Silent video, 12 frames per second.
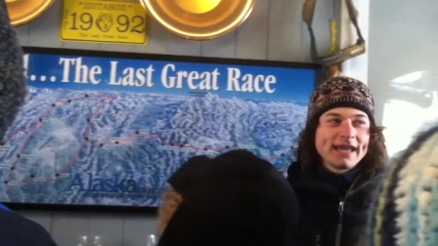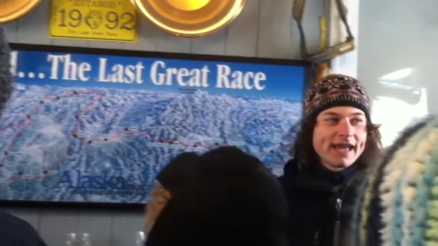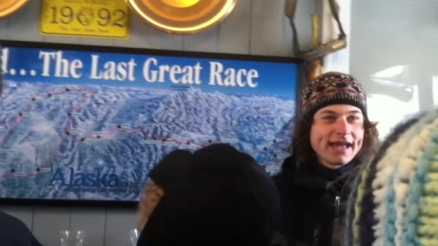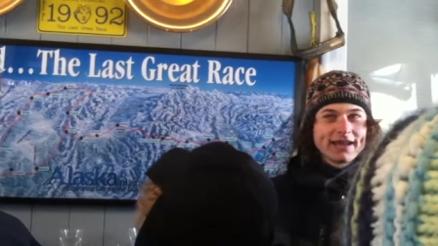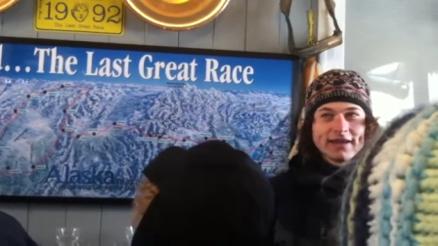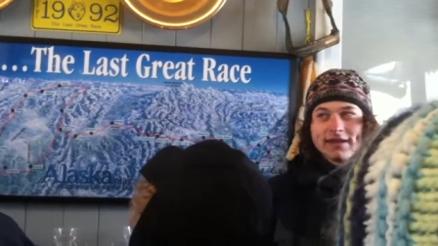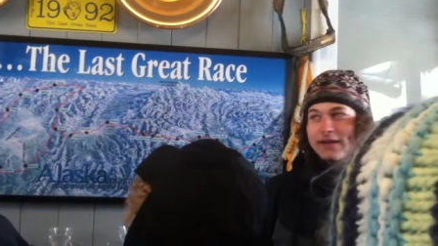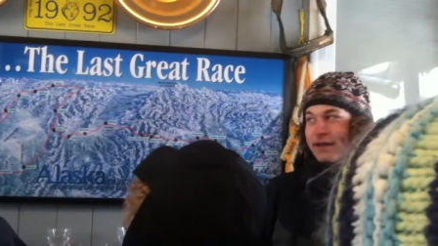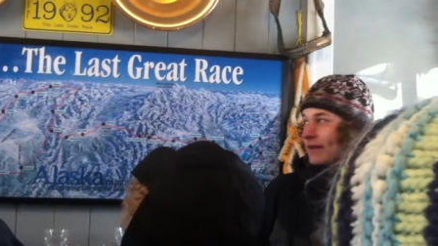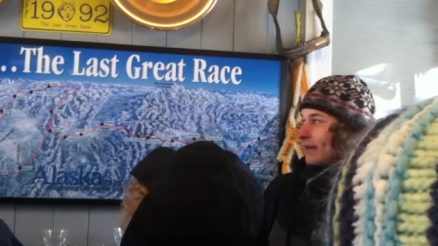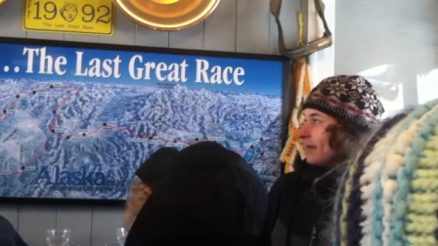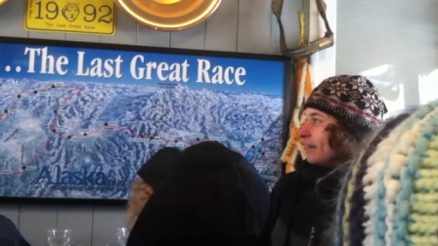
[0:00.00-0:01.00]
And
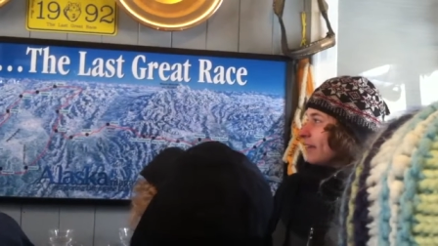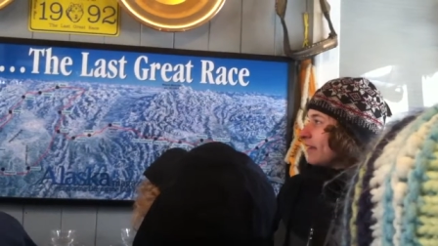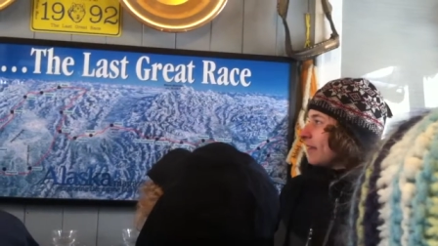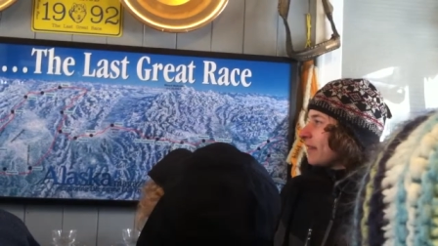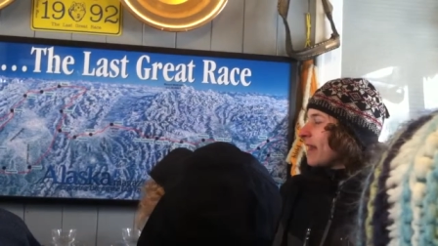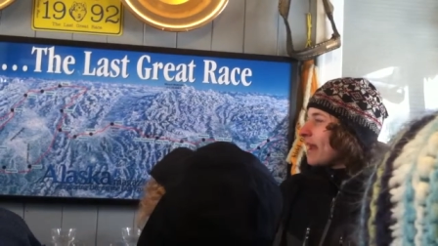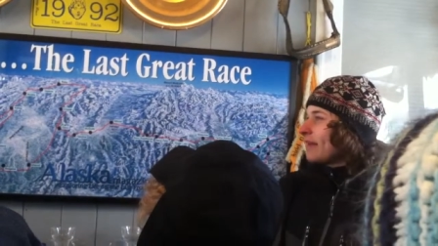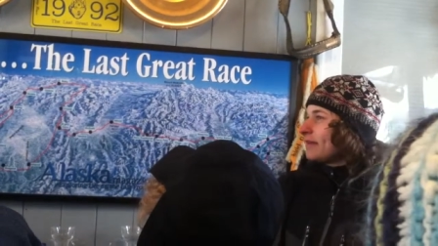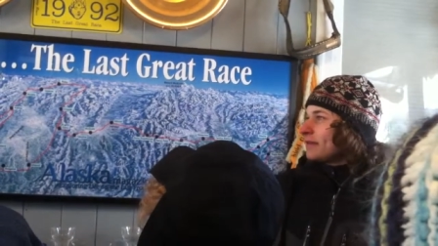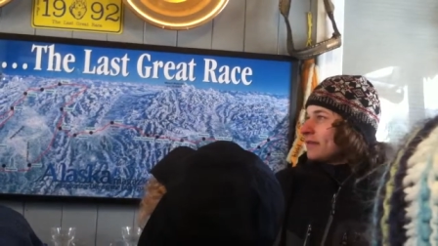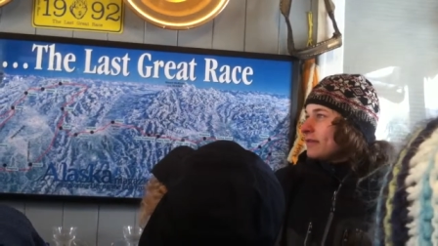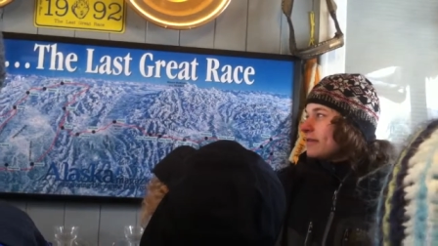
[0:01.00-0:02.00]
that,
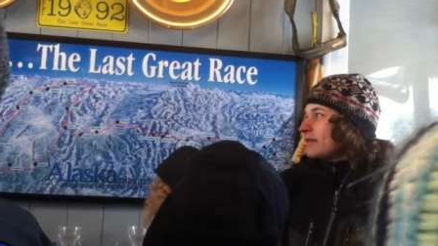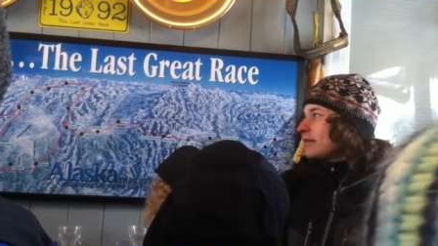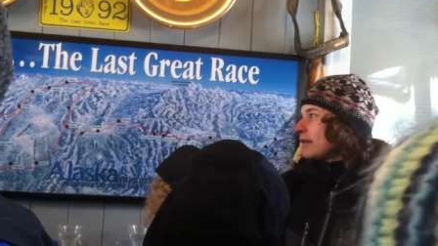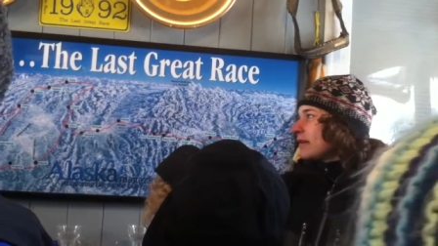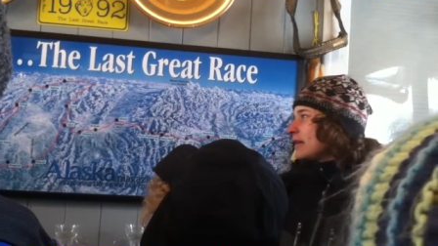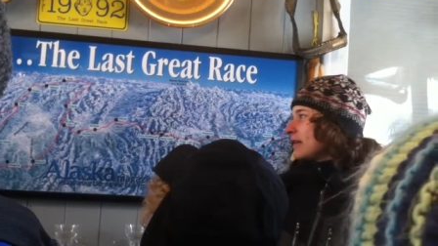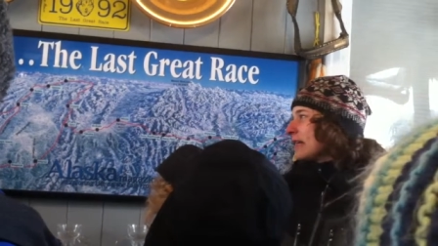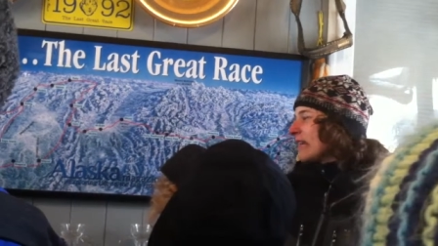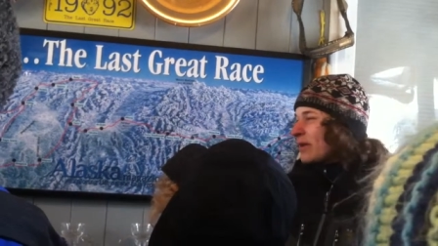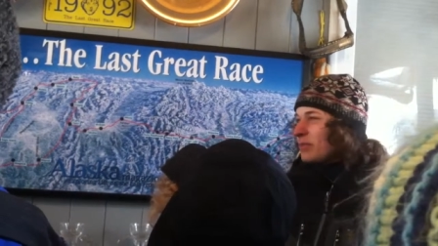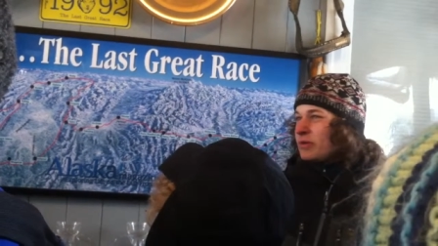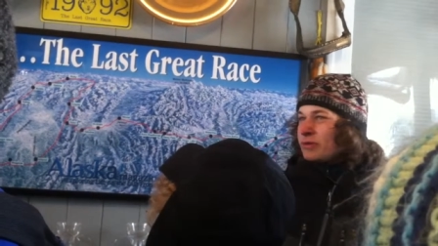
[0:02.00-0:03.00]
it, it
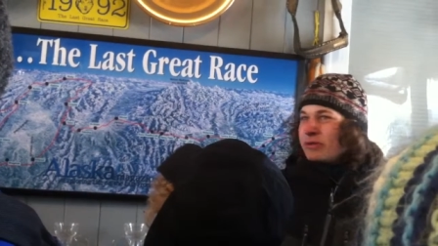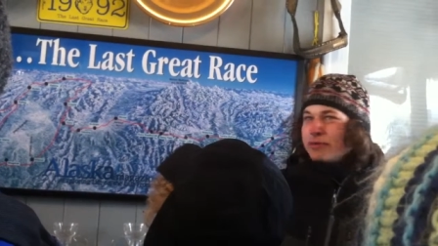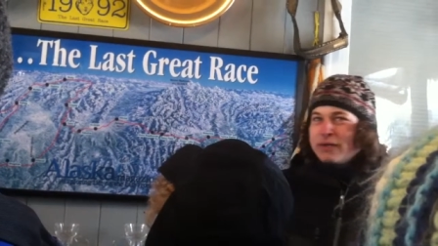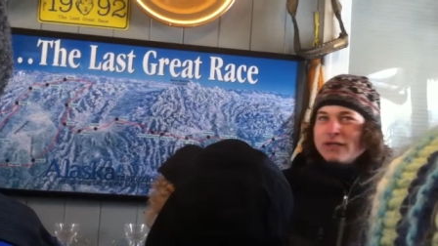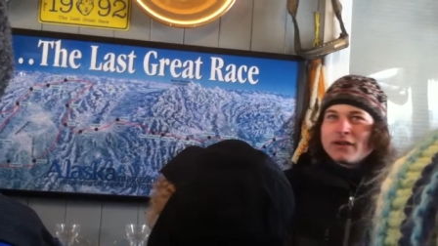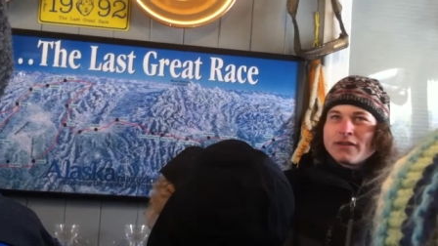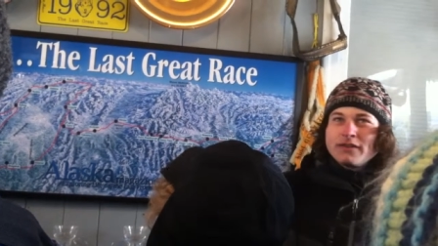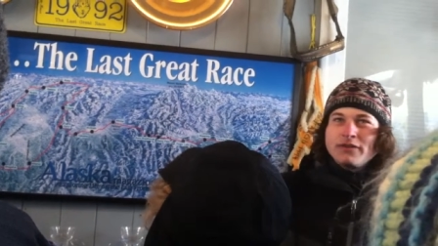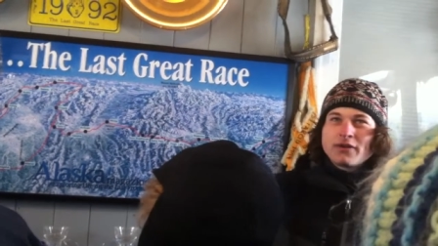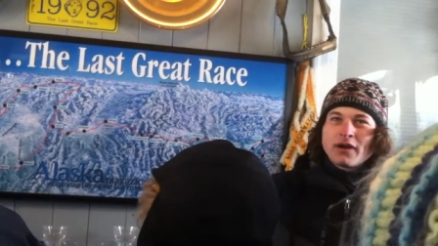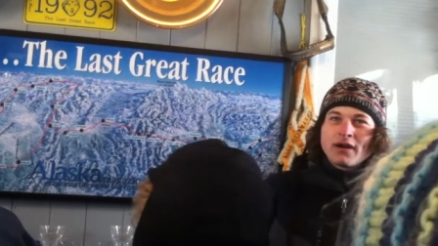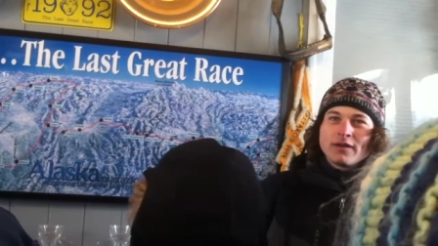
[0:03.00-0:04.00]
can be really windy on the
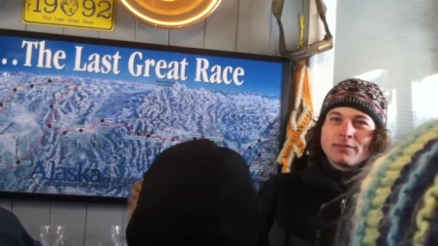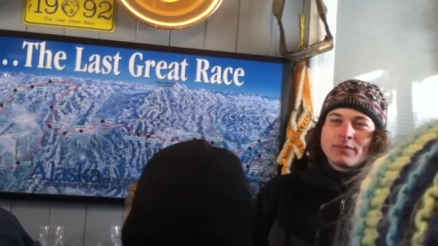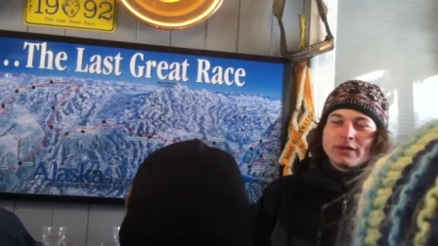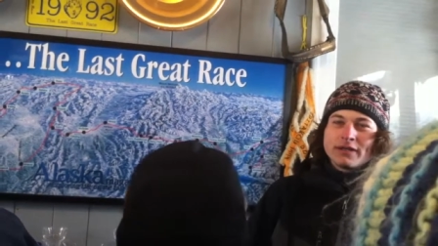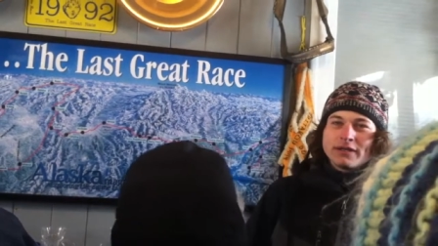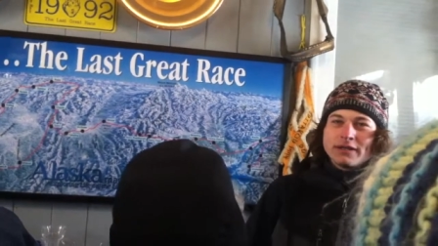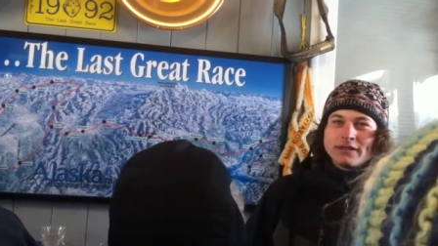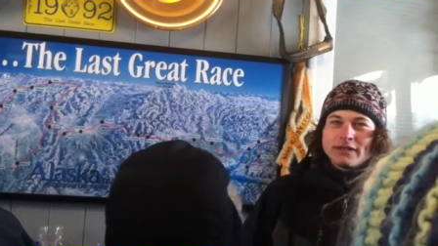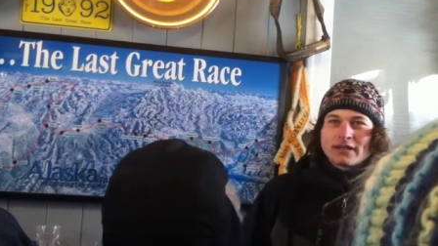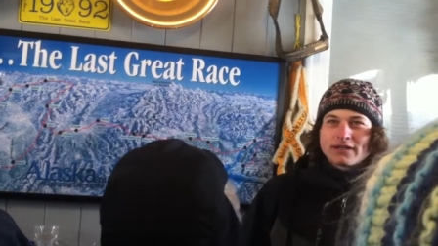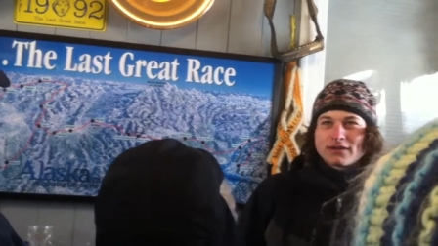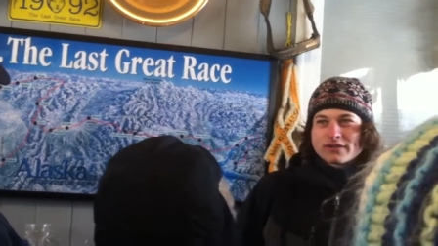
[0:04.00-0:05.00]
Yukon, but
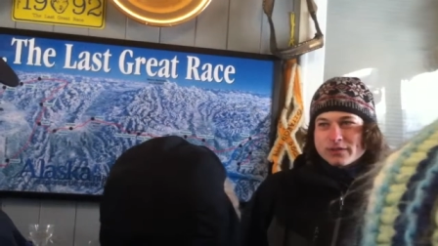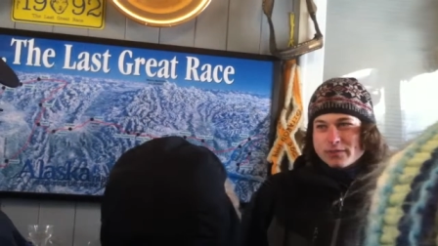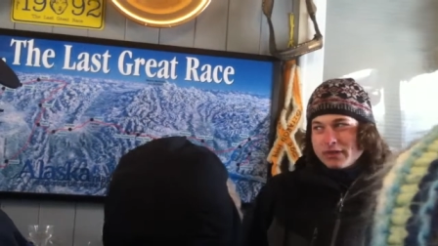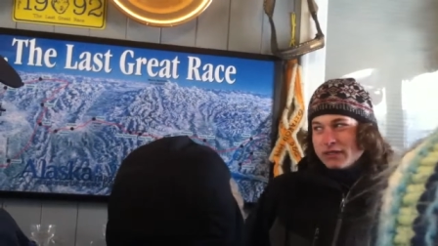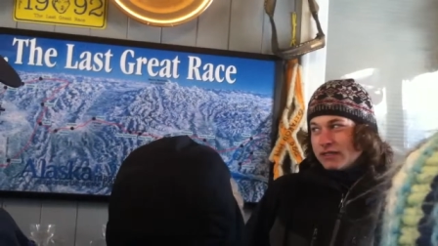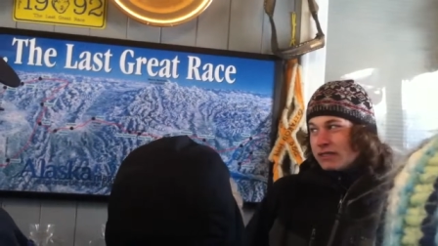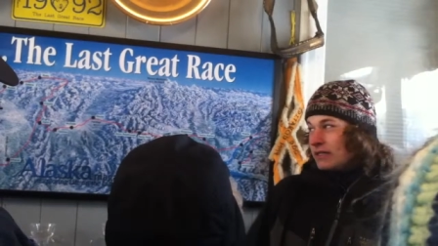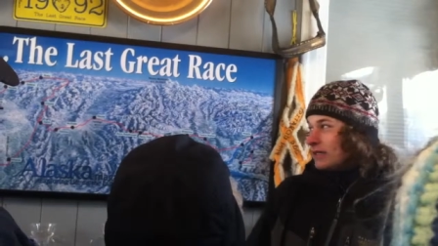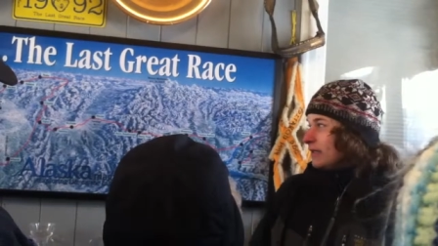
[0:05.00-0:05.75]
it can also be,